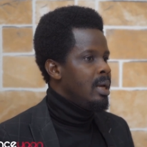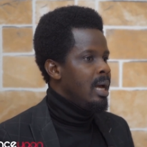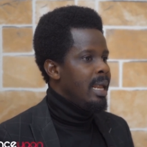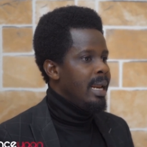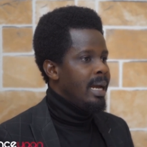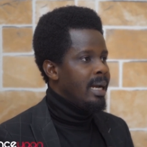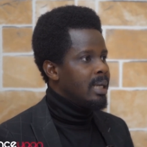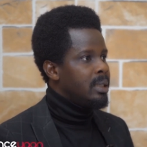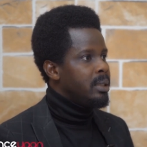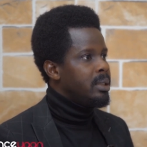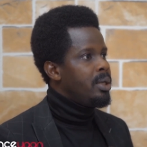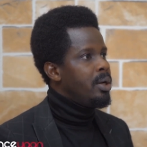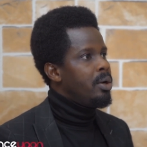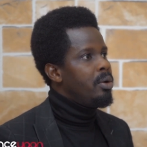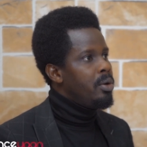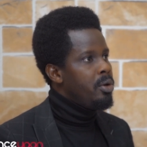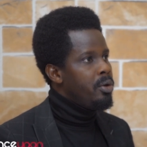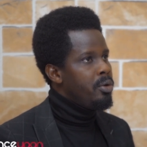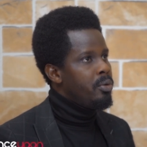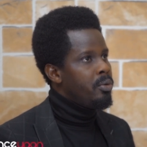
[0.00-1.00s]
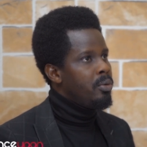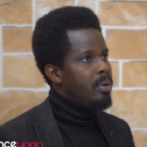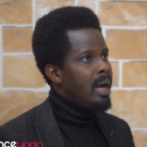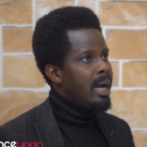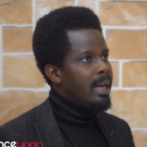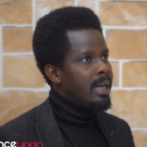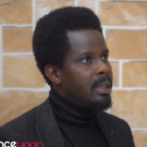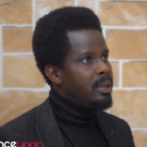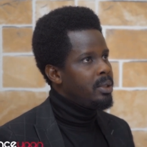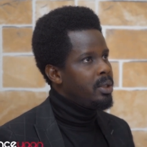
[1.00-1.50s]
And I can tell you
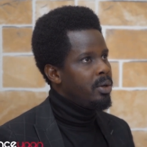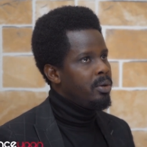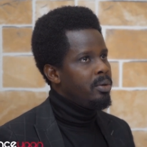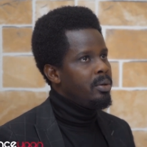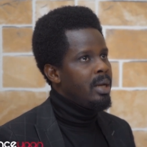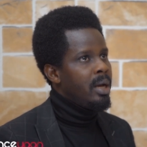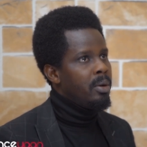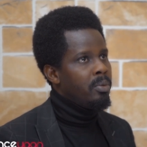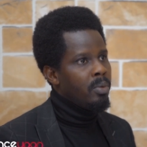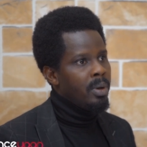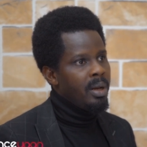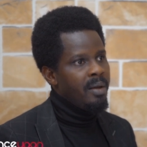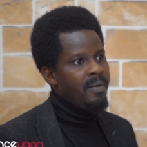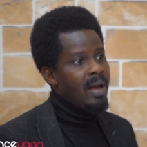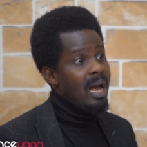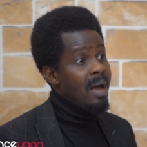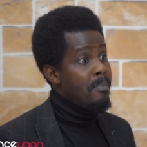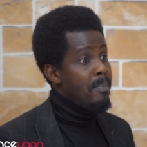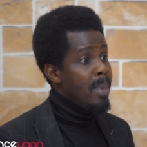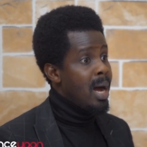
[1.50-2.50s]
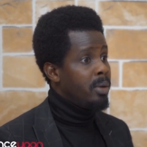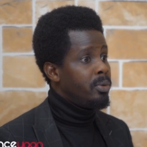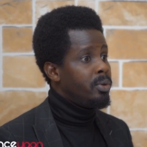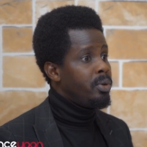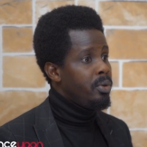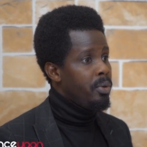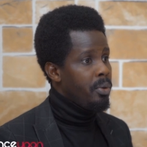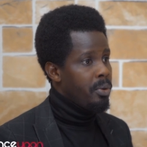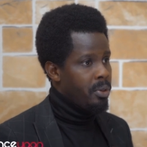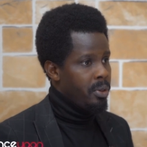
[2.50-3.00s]
that whatever
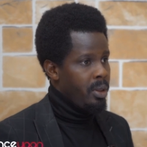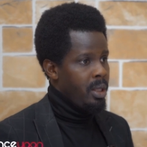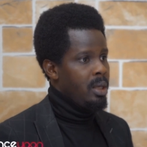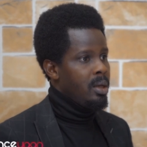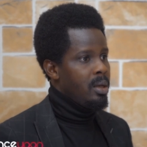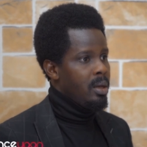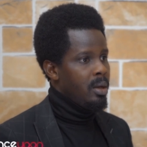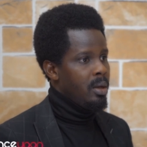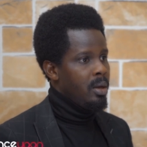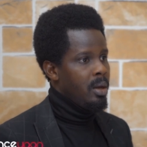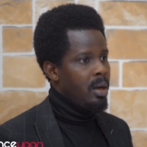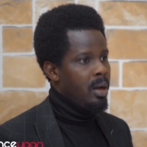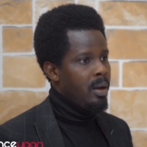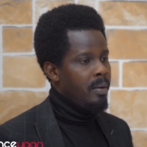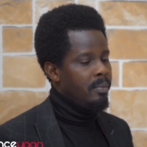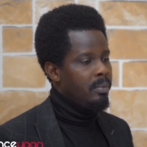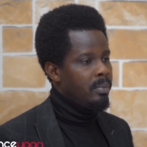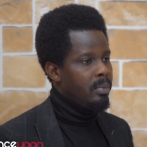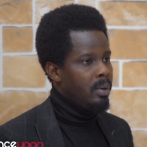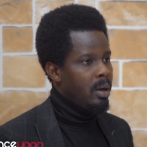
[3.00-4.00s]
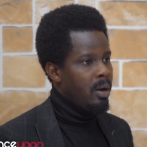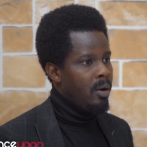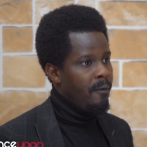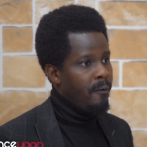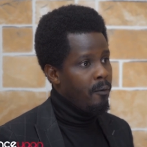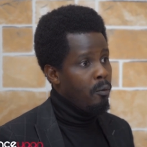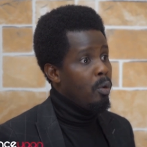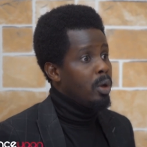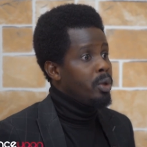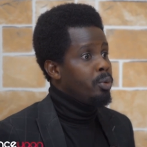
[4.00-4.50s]
amount you think of
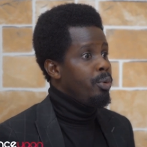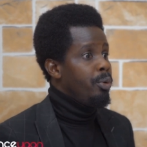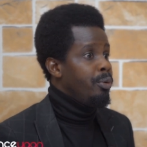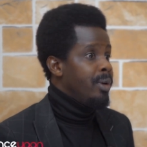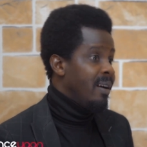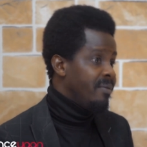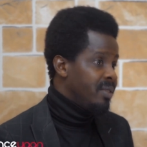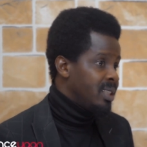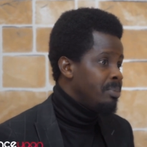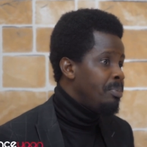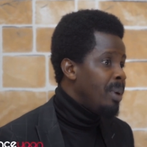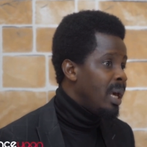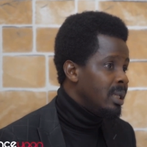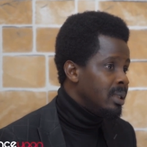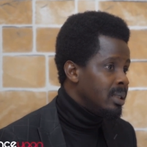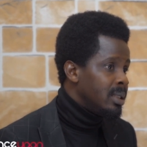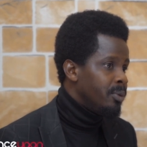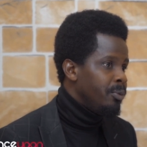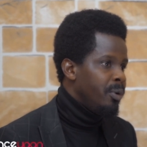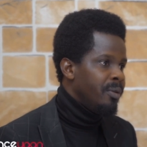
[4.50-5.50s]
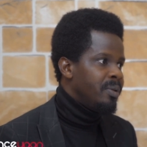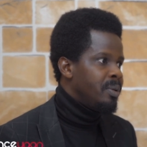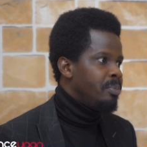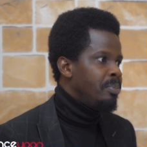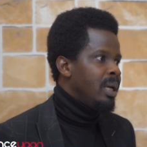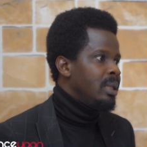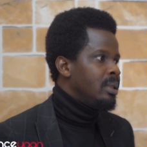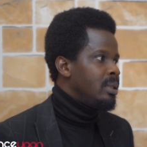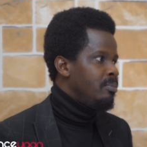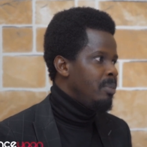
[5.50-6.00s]
what we would have spent, we've
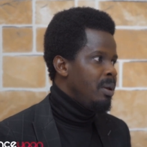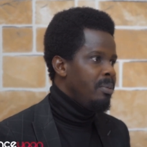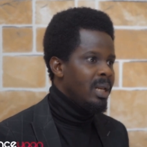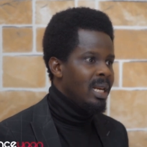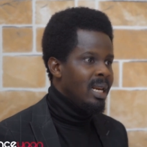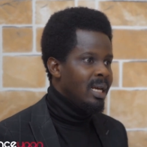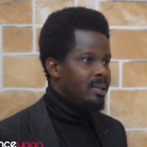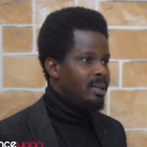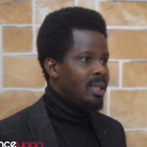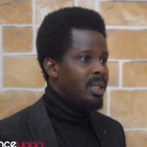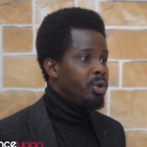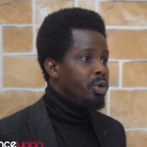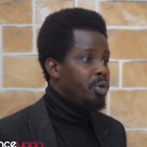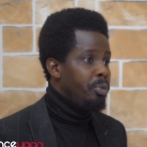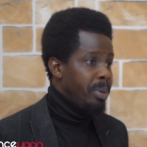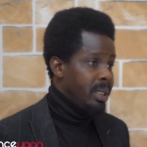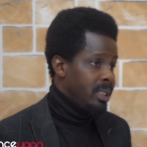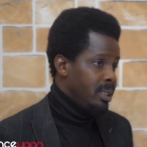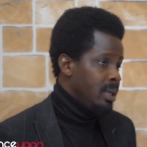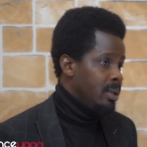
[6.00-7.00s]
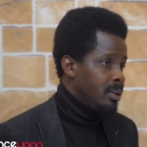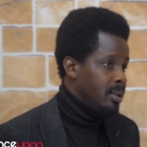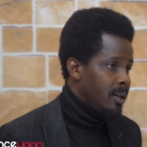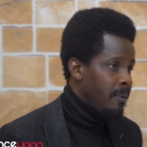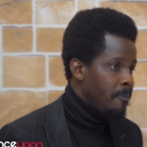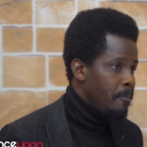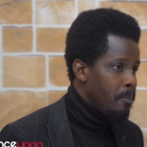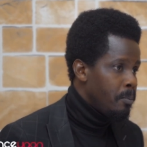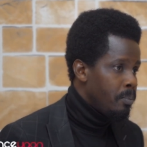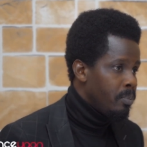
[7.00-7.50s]
spent maybe less than 2%
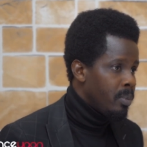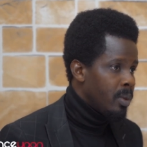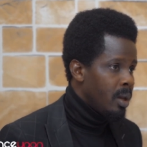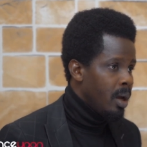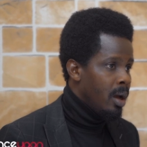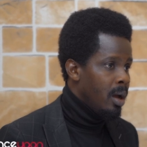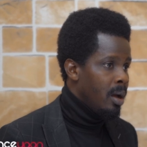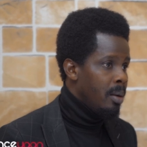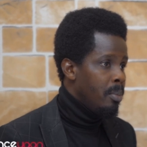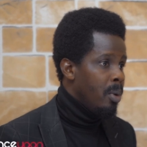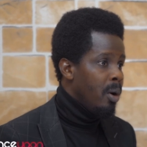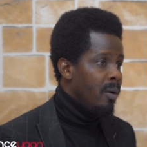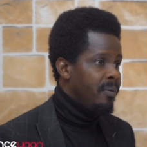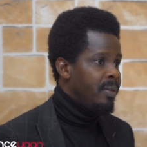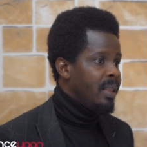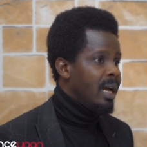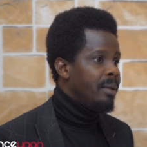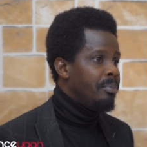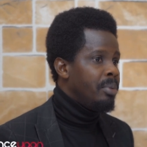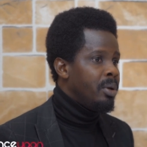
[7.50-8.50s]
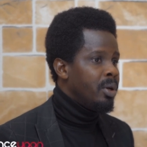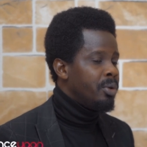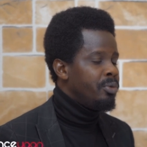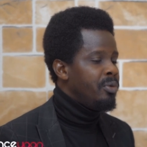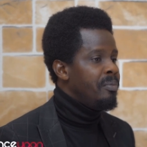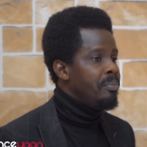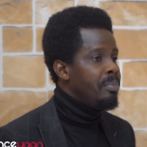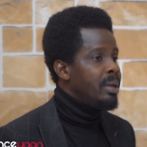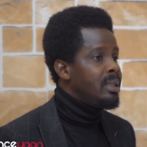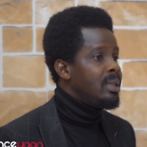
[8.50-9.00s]
of that, because
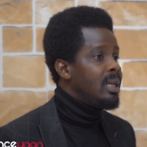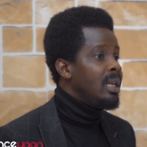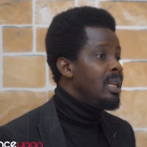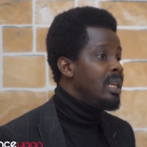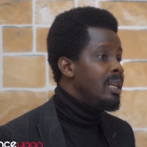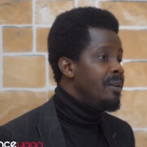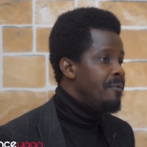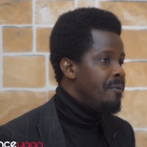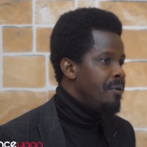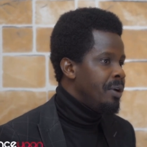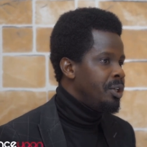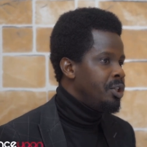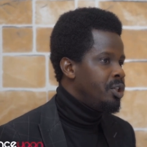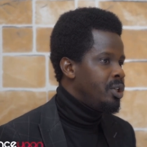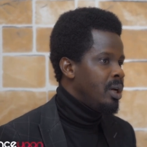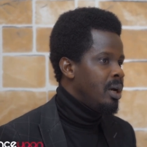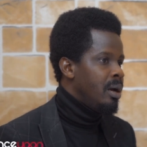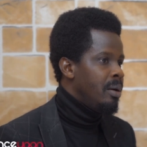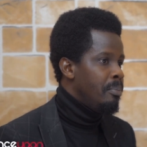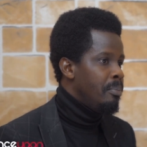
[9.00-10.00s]
we've basically leveraged